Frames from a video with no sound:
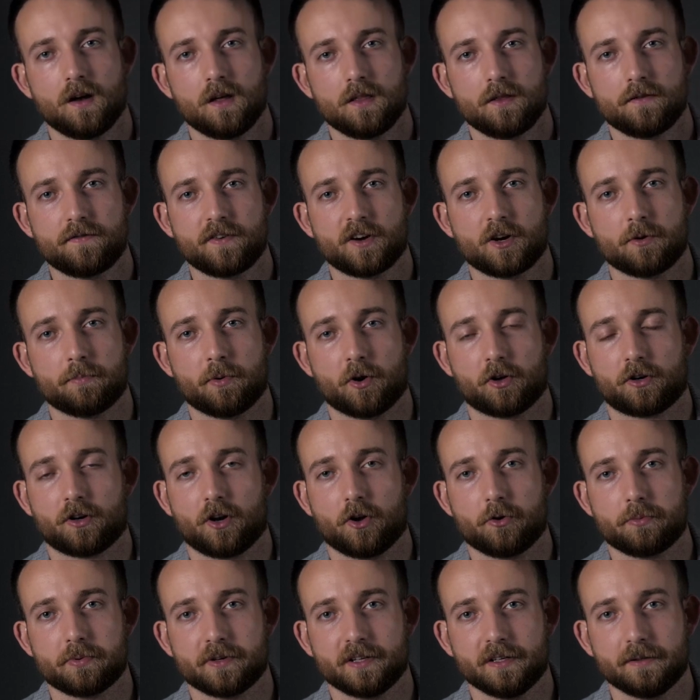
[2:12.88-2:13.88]
the Wera bottle
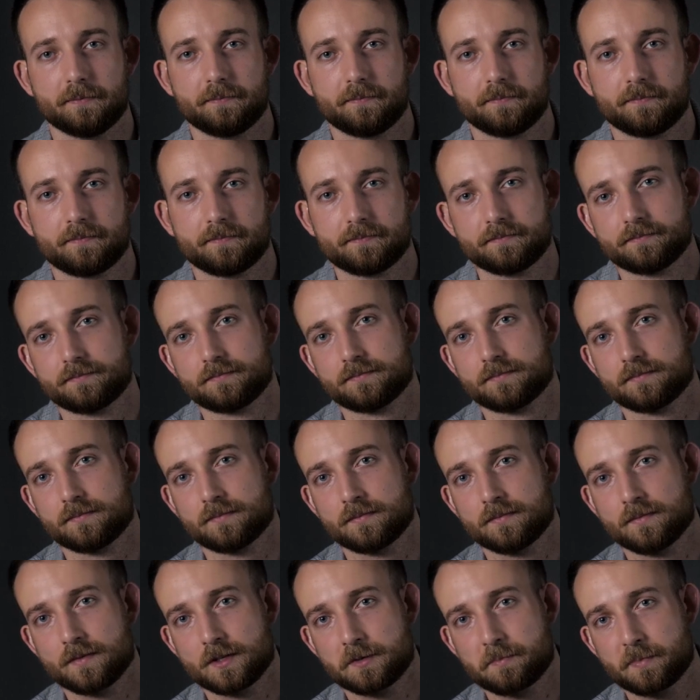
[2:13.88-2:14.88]
opener.
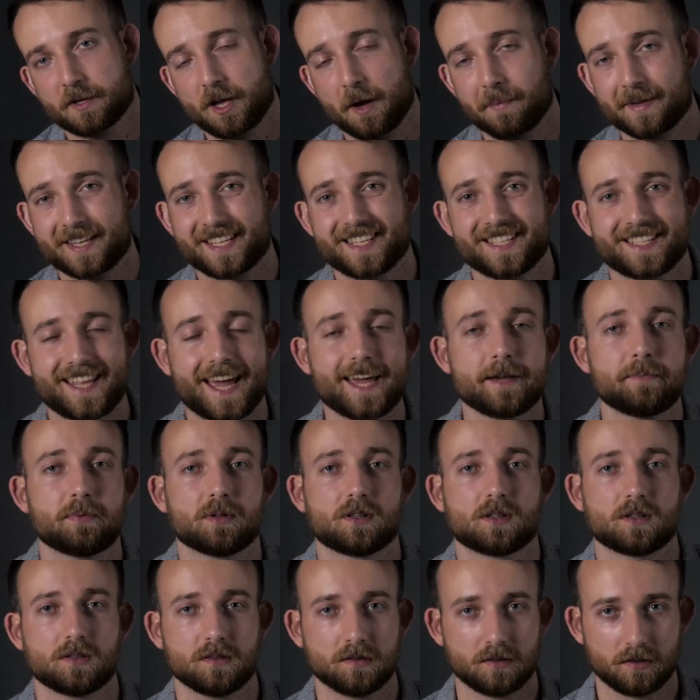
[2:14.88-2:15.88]
It's become a
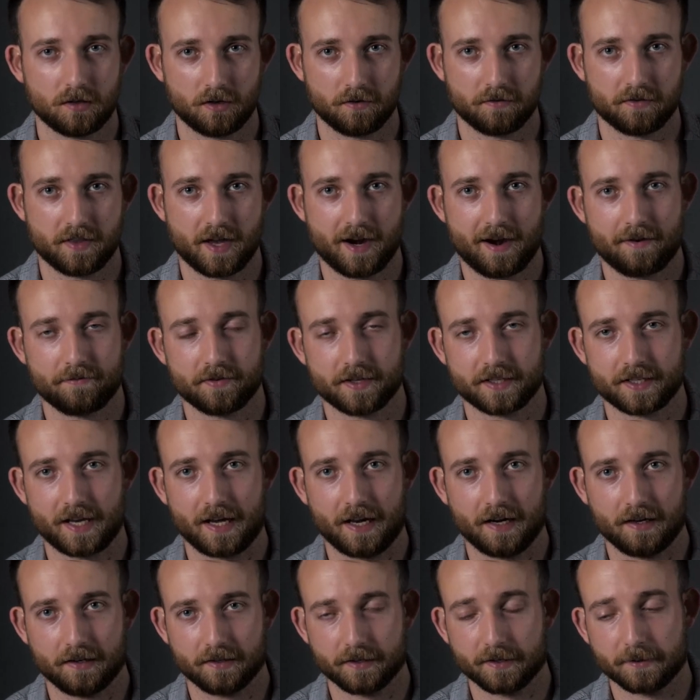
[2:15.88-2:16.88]
staple of the advent
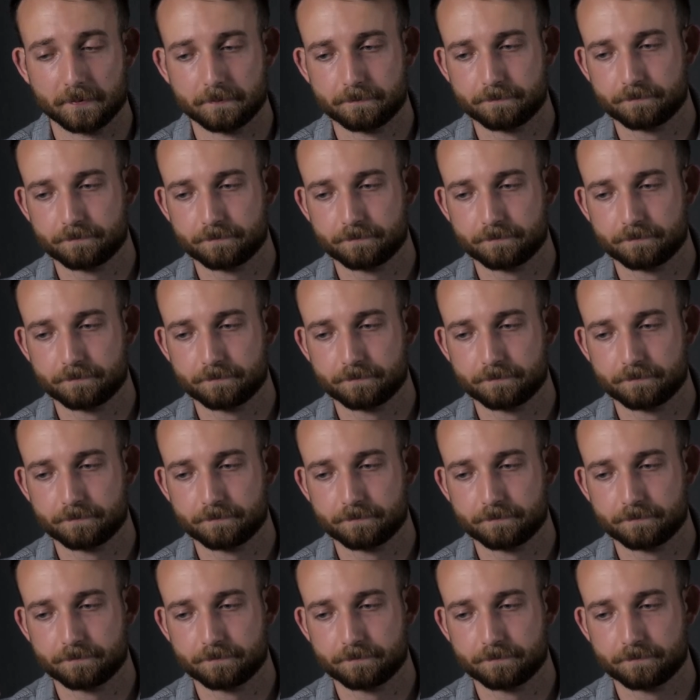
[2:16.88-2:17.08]
calendar,